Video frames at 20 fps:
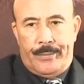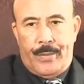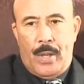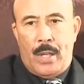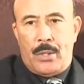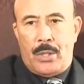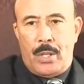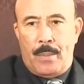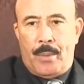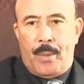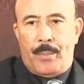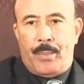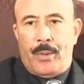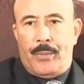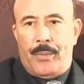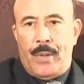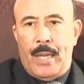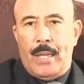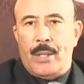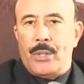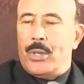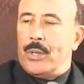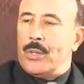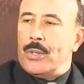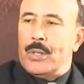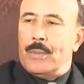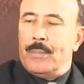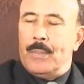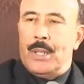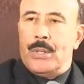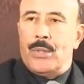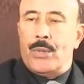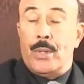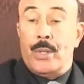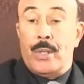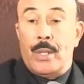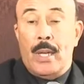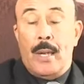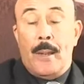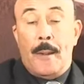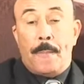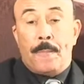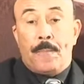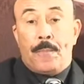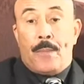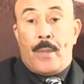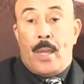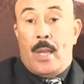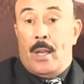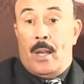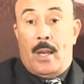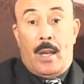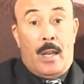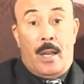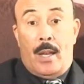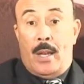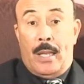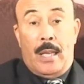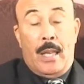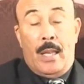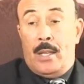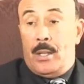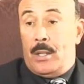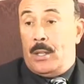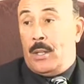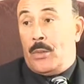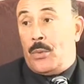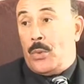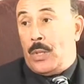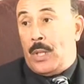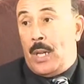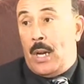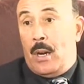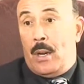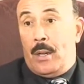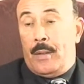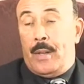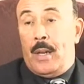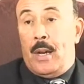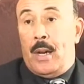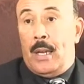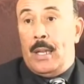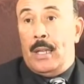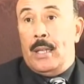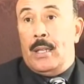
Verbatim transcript: Fellowship of Prophetic Churches and Ministries. Again, this was the heart of God.